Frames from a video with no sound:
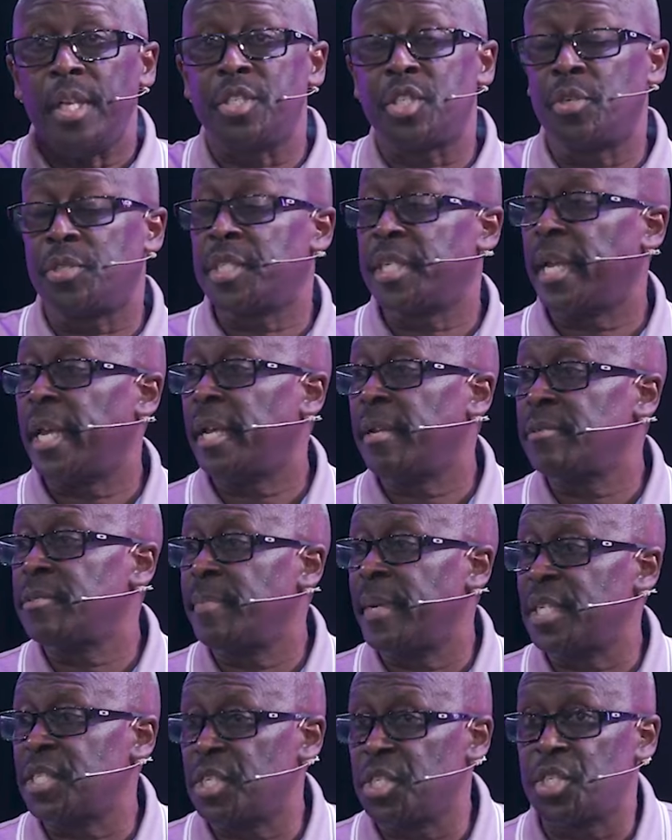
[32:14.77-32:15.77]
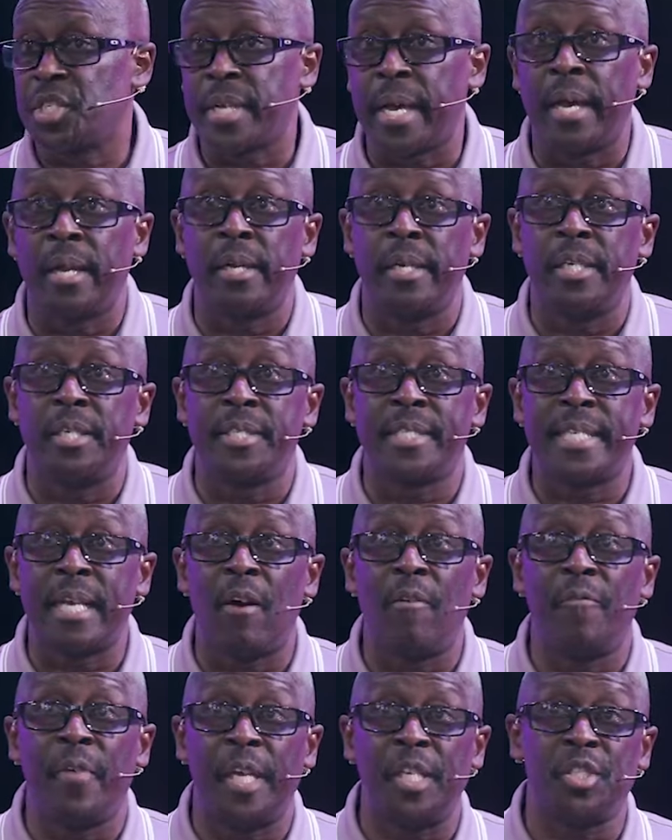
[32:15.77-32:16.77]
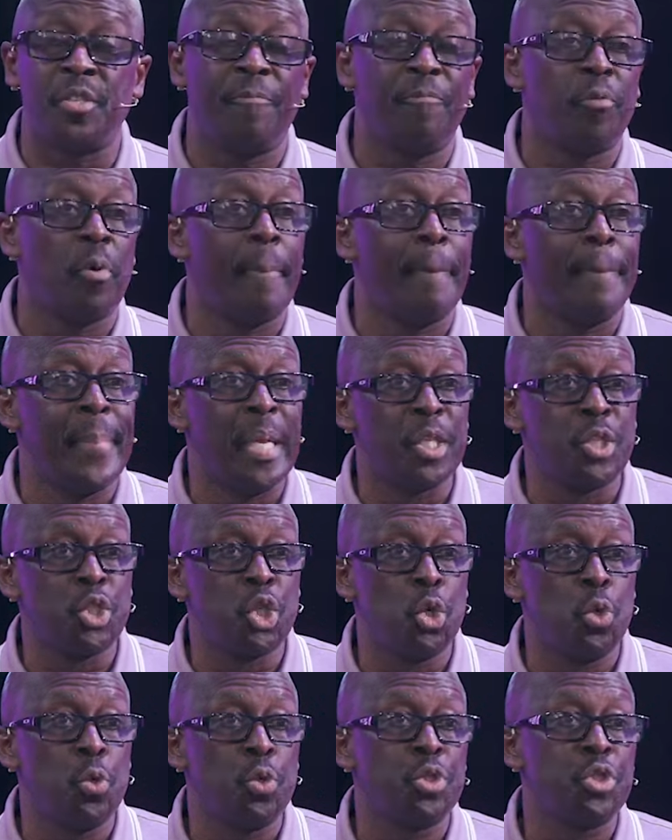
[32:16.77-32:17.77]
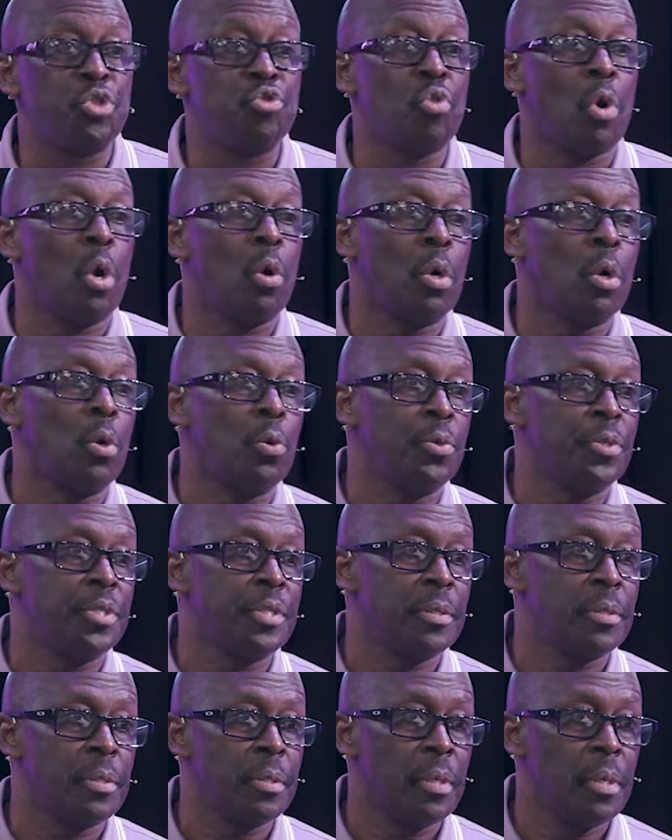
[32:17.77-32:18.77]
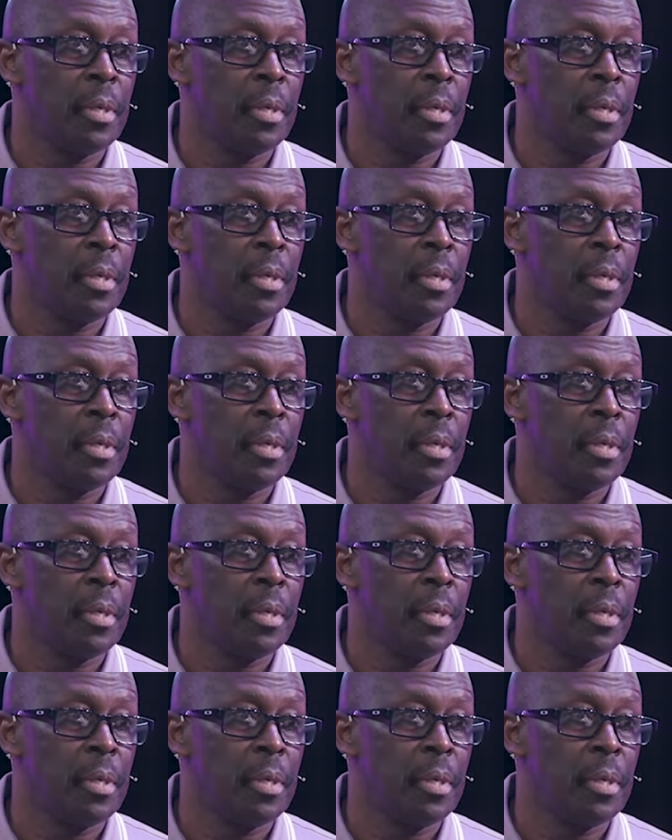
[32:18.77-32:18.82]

So today's message titled is Salvation from Mental Strongholds.